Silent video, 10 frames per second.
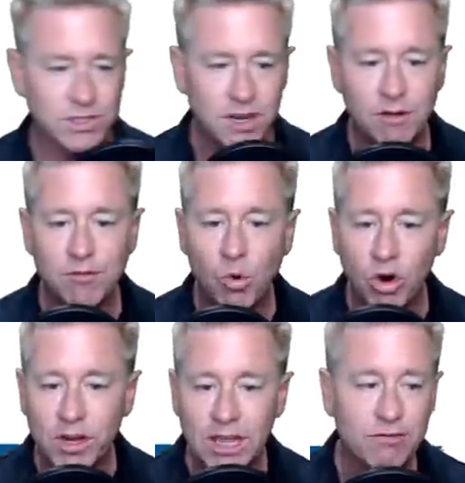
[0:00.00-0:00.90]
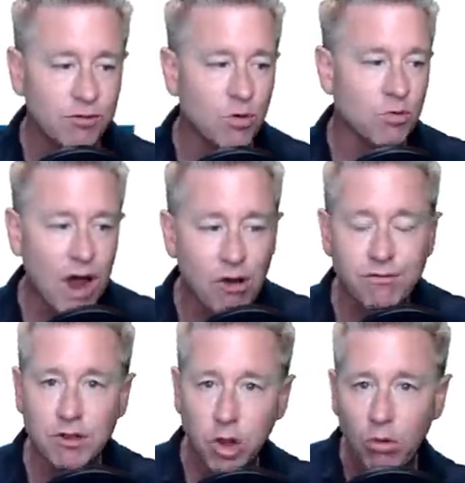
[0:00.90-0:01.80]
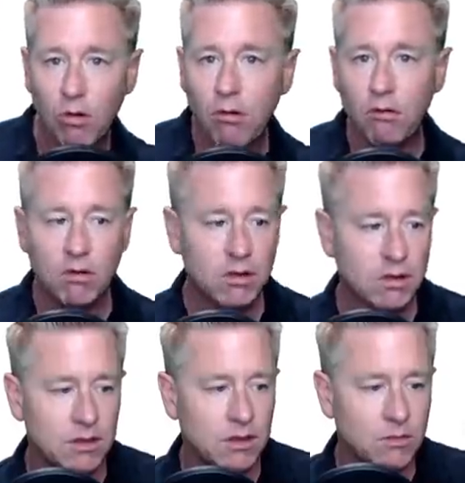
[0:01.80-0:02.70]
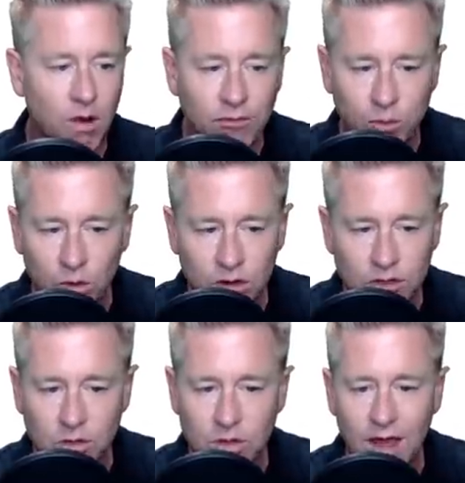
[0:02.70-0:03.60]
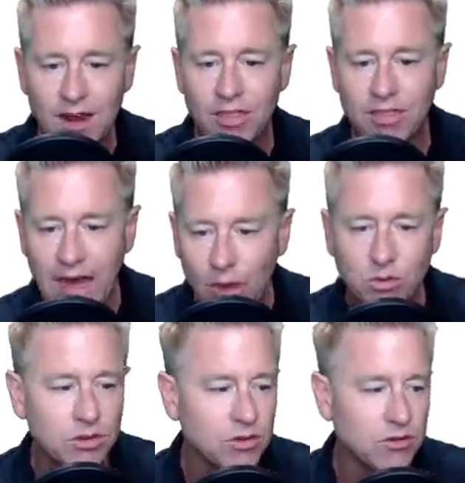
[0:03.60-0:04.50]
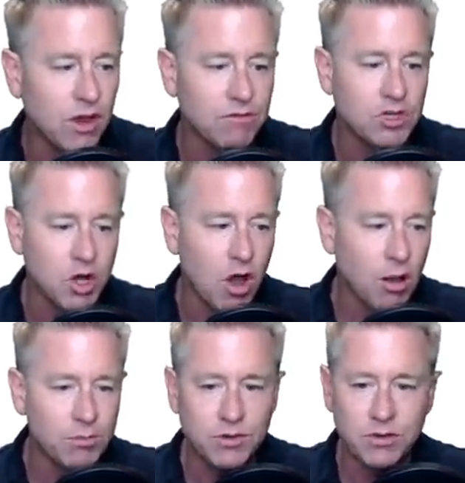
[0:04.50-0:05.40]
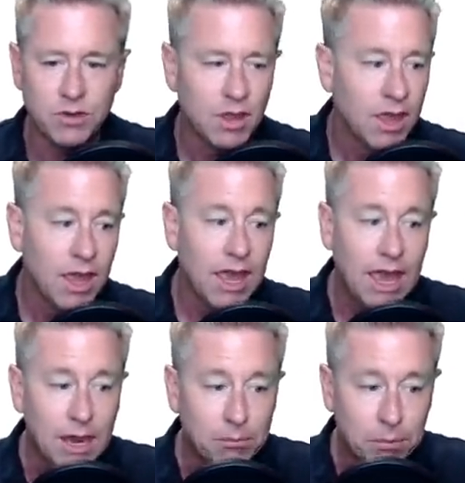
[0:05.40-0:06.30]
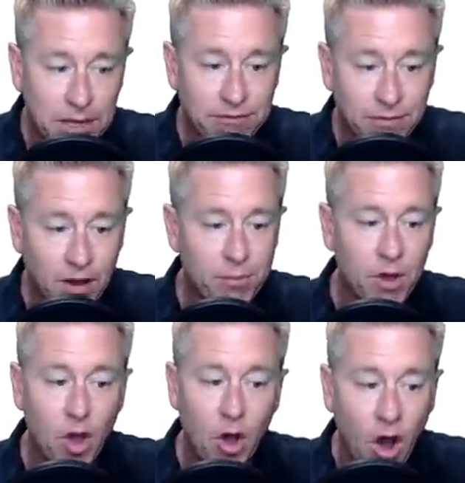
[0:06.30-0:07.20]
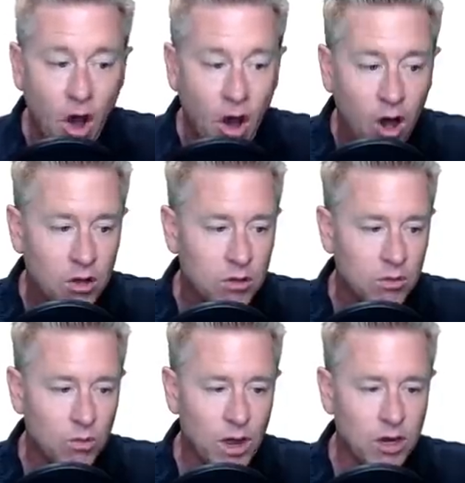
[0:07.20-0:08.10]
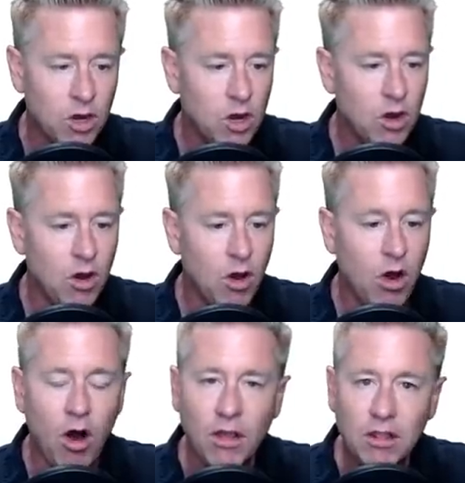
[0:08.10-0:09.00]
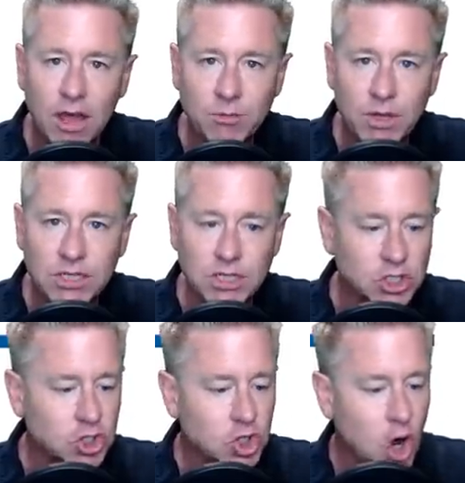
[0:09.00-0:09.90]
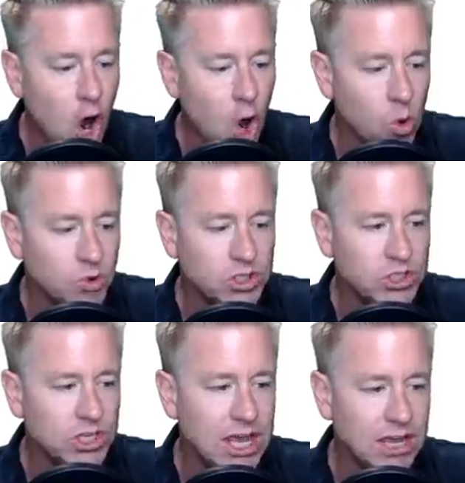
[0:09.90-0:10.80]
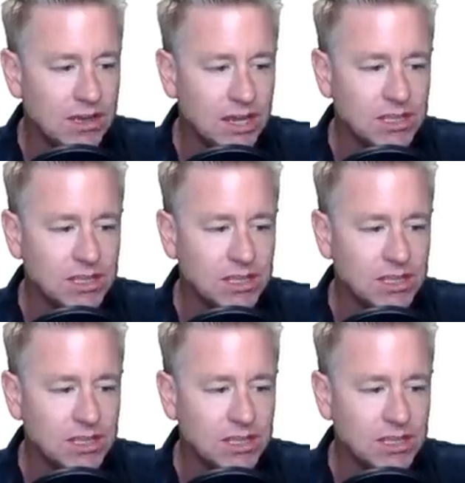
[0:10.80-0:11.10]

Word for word: instead of working for Ralph Lauren, Ralph Lauren to cut thousands of jobs and beef up, what? Online business. No, say it